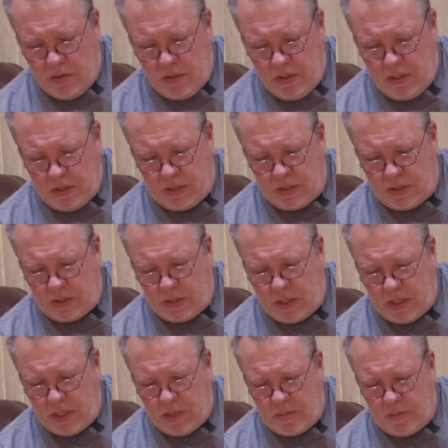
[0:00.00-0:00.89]
It's
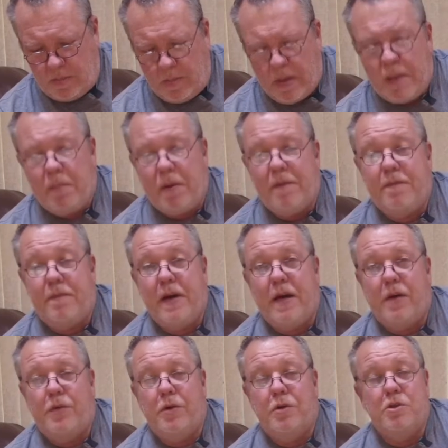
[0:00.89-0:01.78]
made by
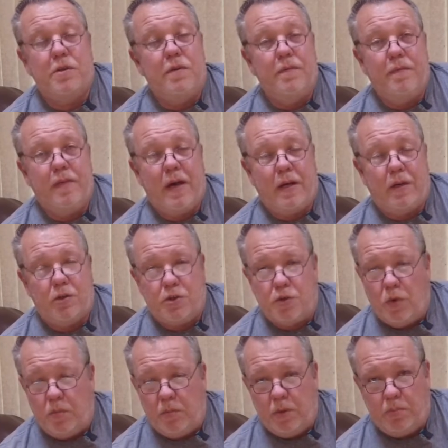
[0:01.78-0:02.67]
Founders. Founders
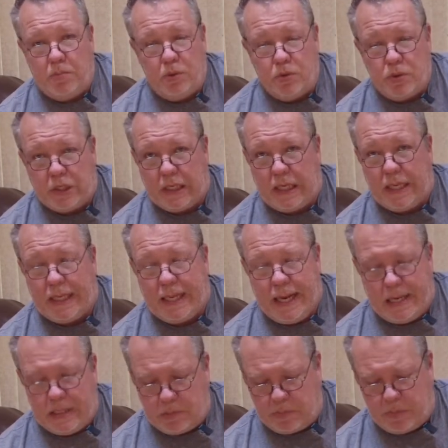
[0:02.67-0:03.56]
normally brews
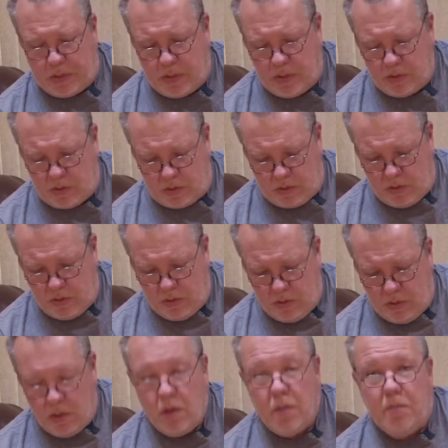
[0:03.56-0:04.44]
kick-ass beers,
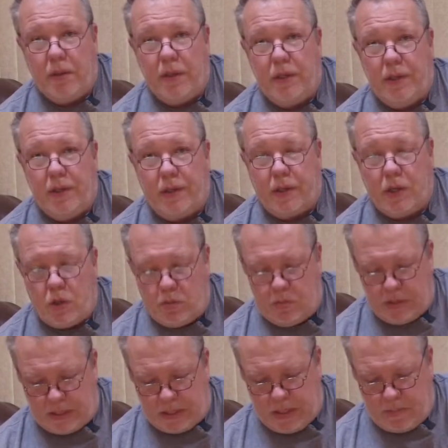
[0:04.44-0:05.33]
put you in a
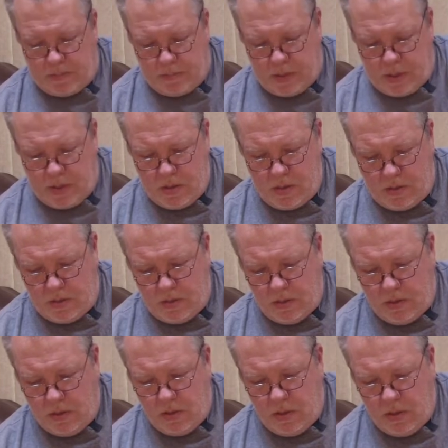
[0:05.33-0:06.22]
coma type beer.
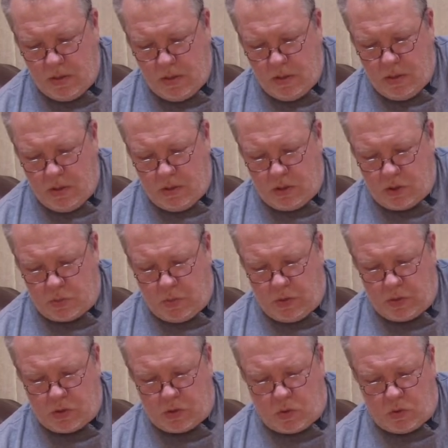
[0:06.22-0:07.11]
This one
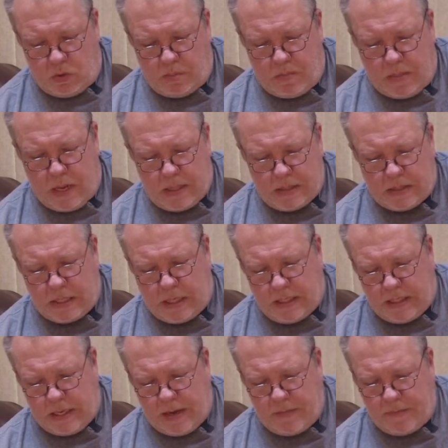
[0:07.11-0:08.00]
is called Más
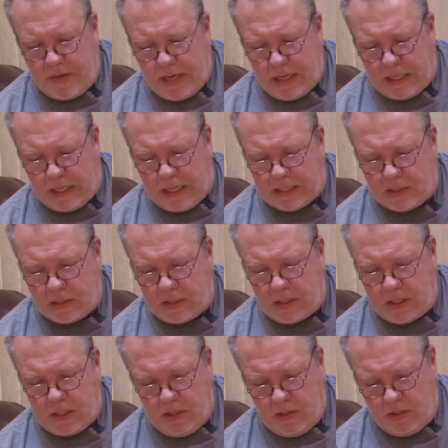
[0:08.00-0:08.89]
Agave
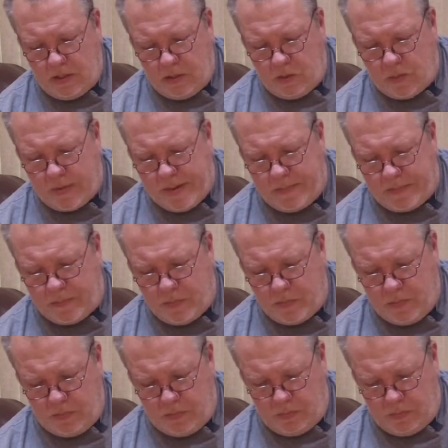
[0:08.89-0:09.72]
Clásica Grapefruit.